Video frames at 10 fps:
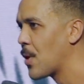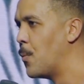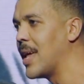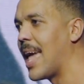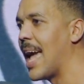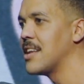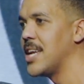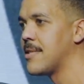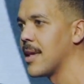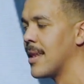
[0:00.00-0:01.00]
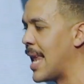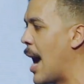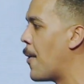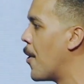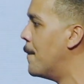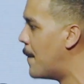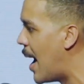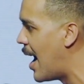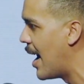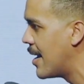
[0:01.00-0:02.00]
We can't just allow our
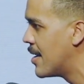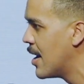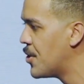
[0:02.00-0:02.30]
mind